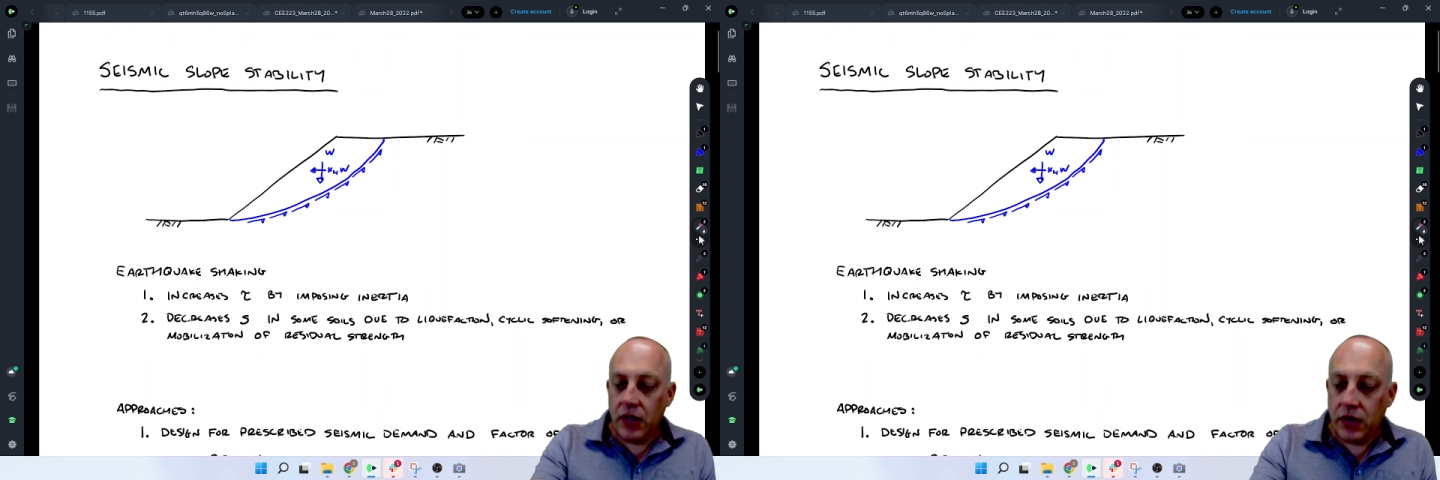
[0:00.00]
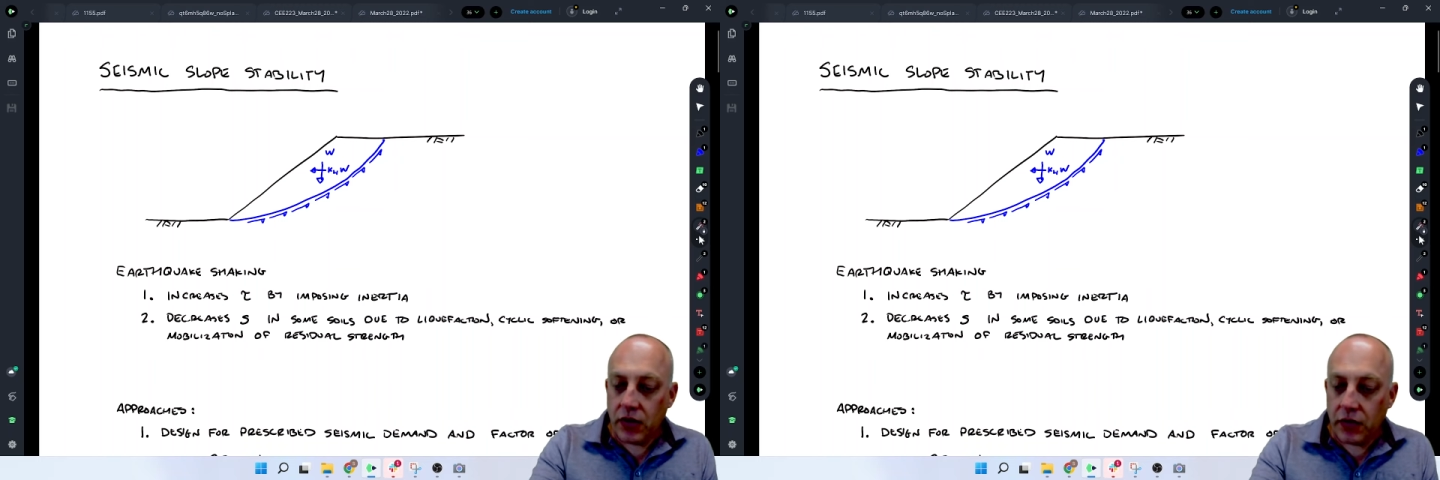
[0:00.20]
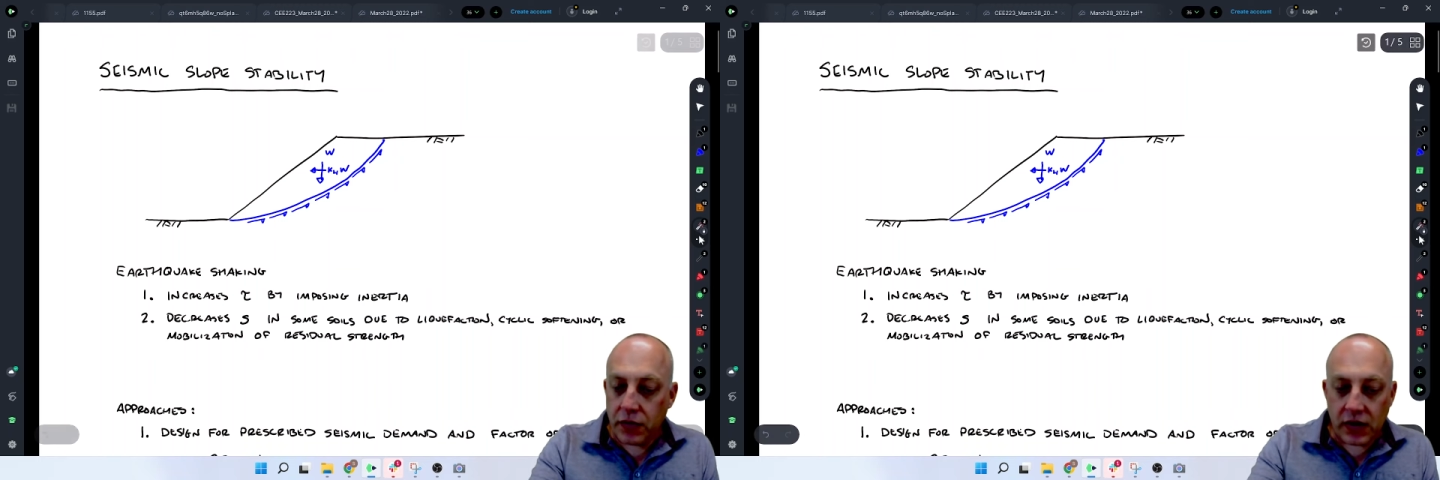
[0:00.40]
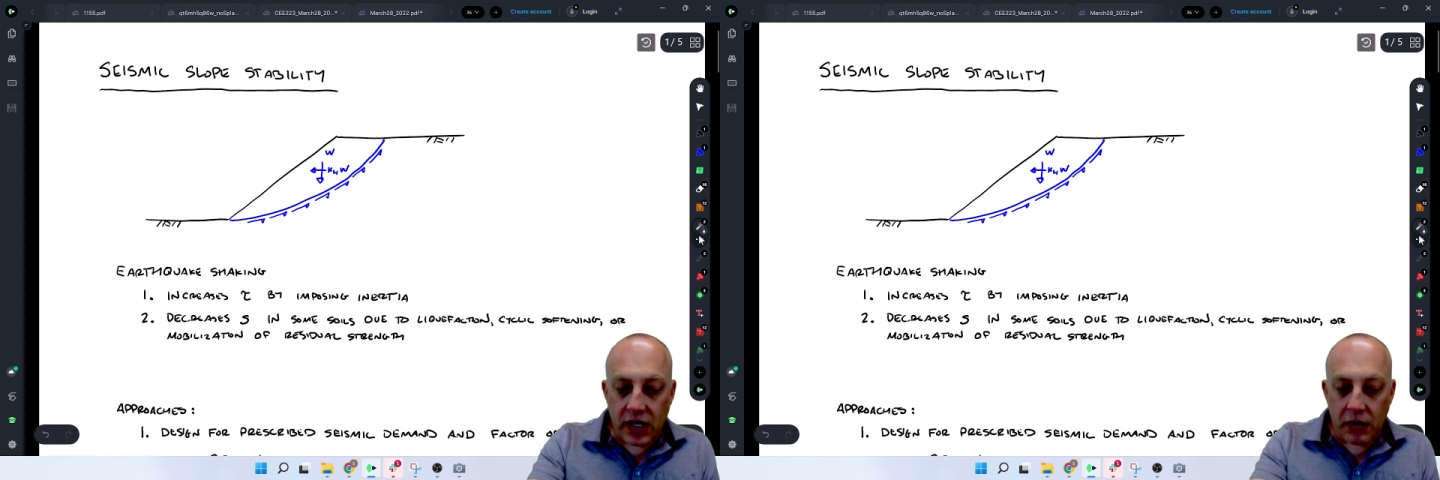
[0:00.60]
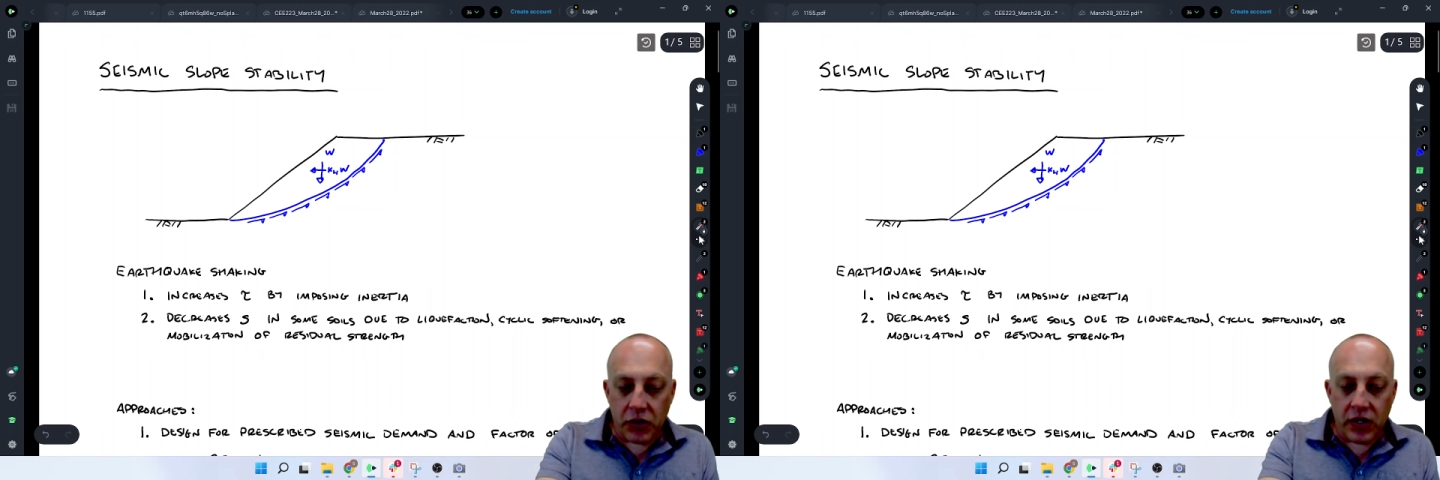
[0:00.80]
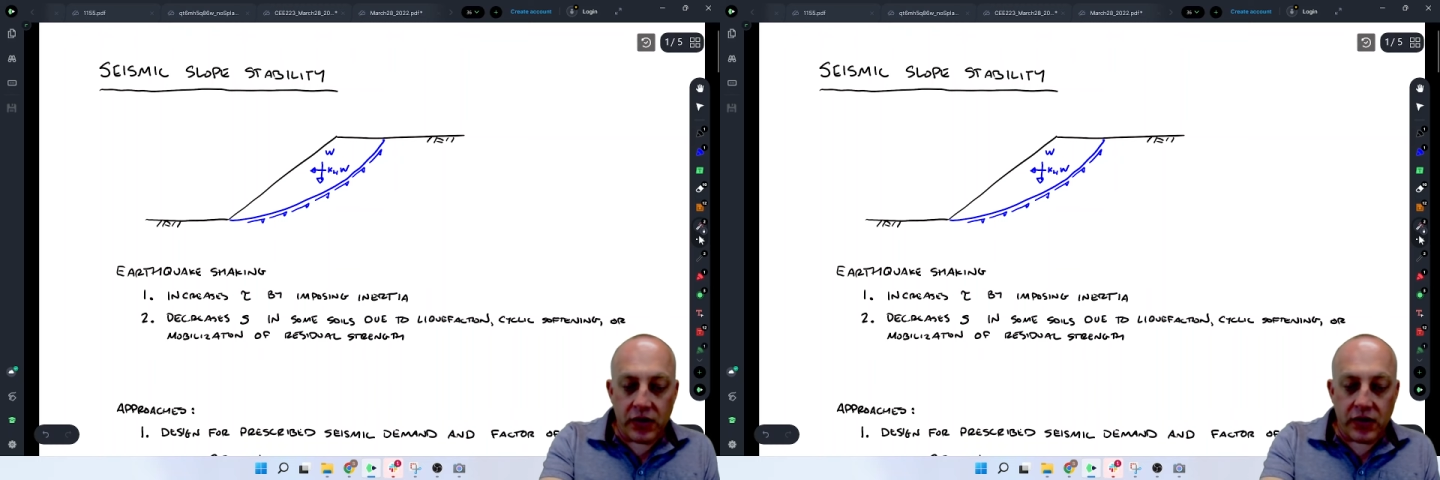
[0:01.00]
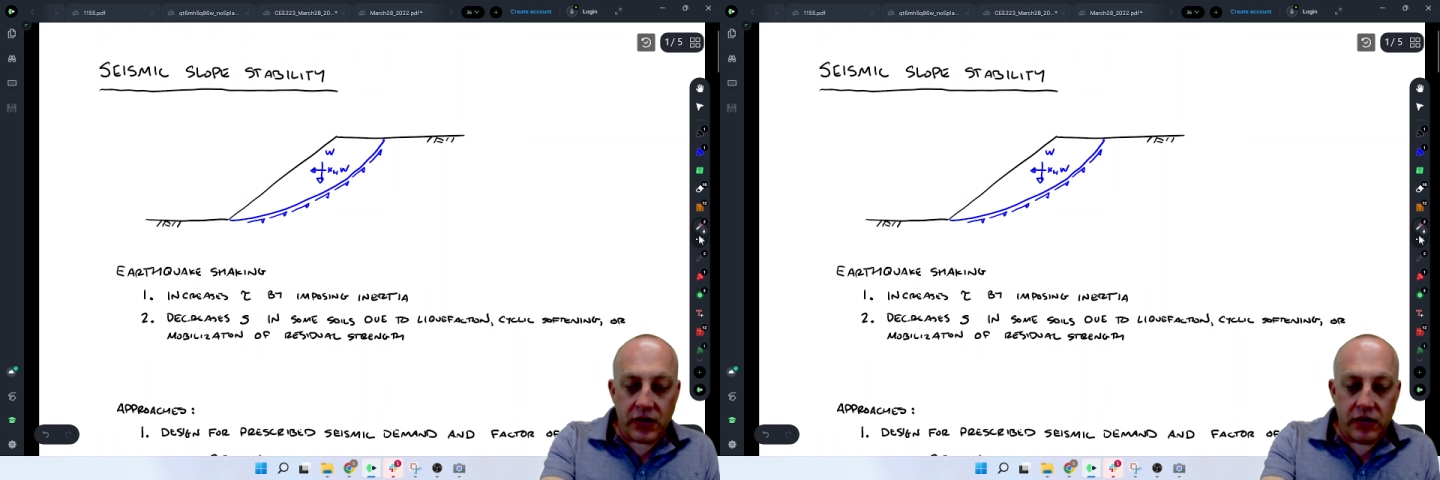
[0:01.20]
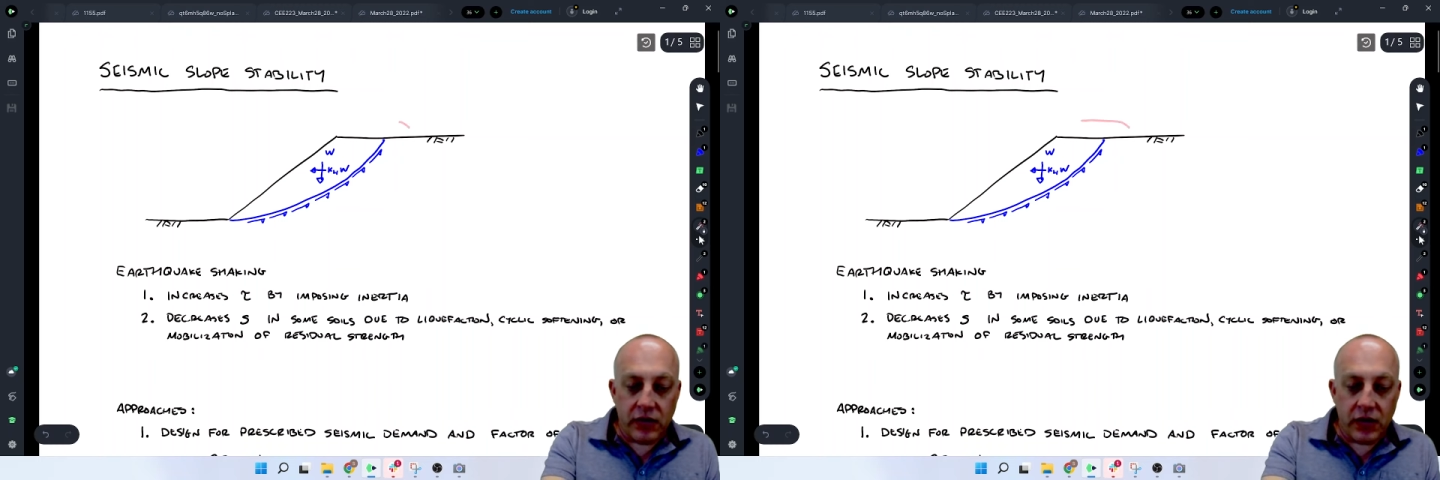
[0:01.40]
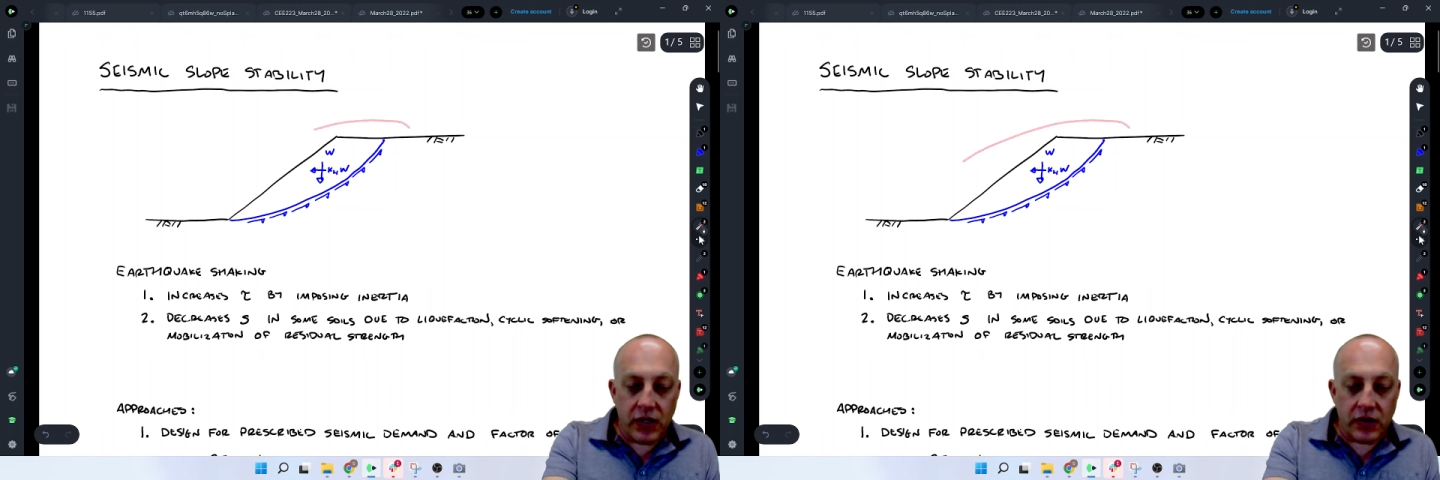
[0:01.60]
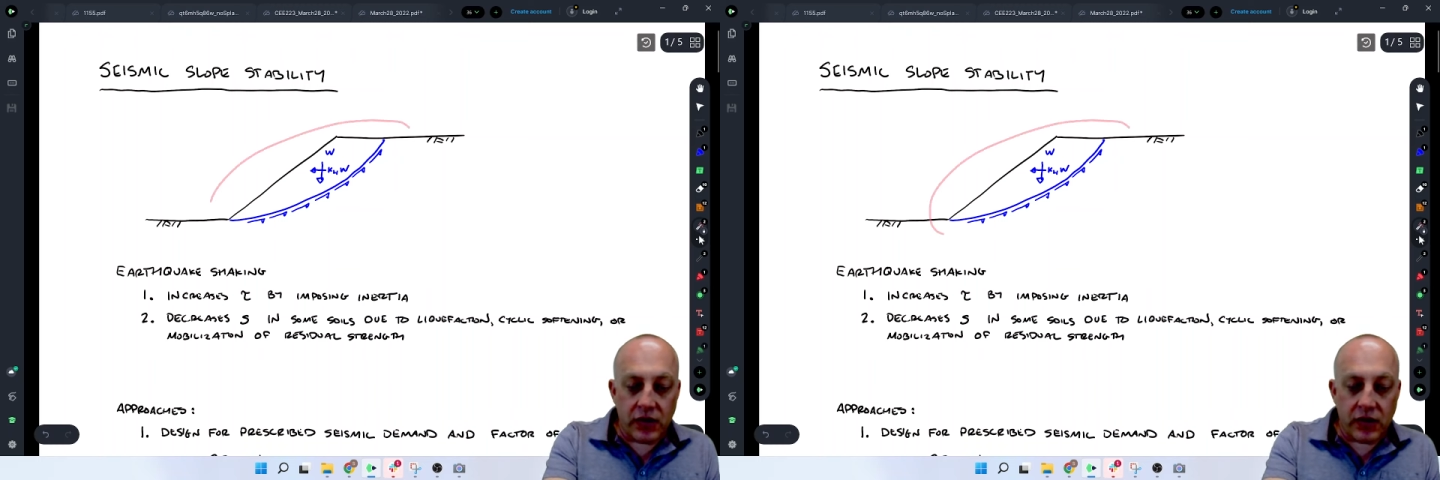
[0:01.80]
So for example, here's
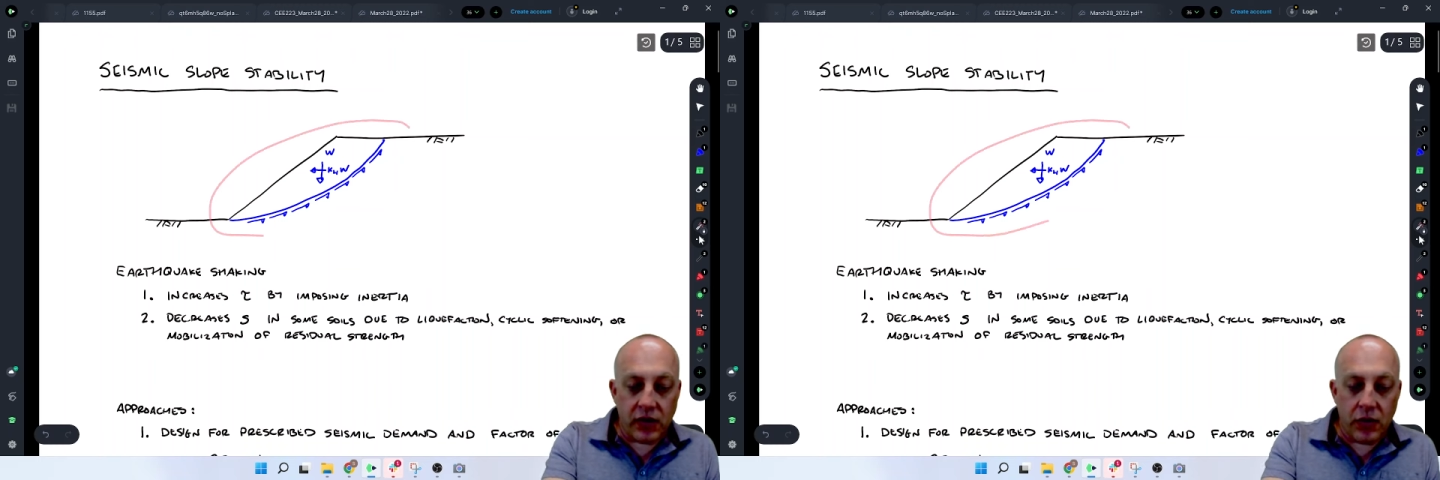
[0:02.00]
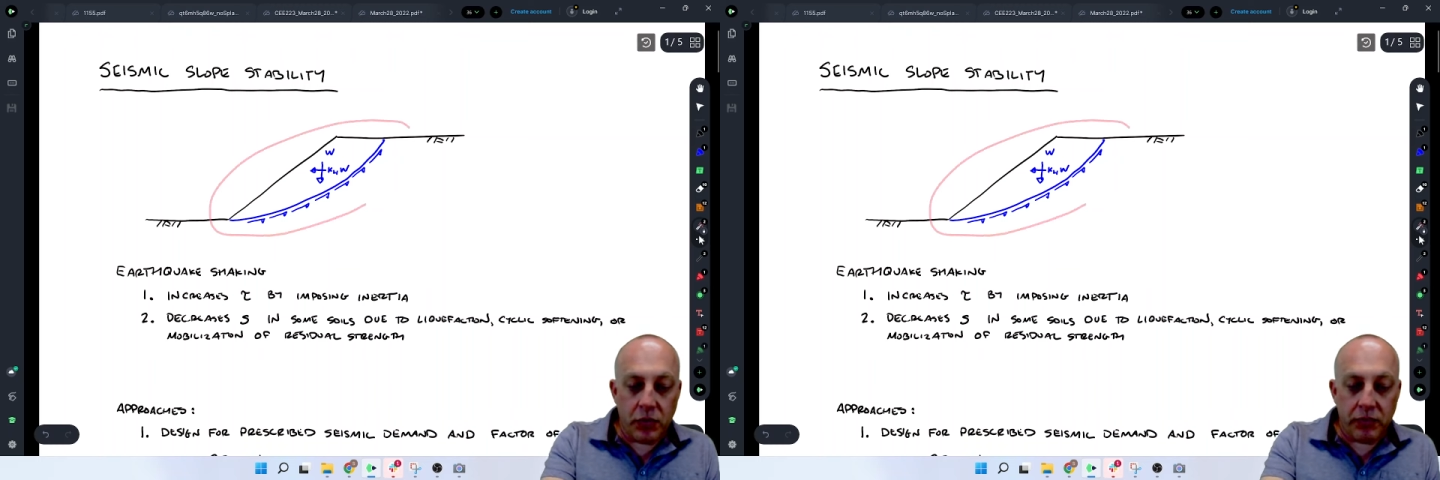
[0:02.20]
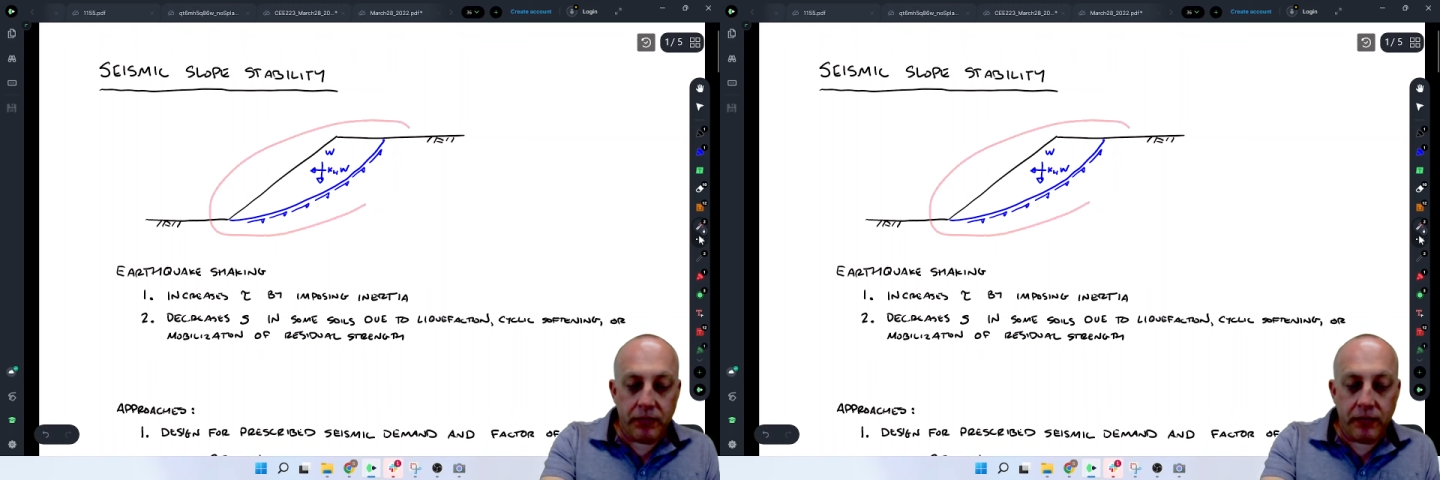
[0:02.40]
a slope.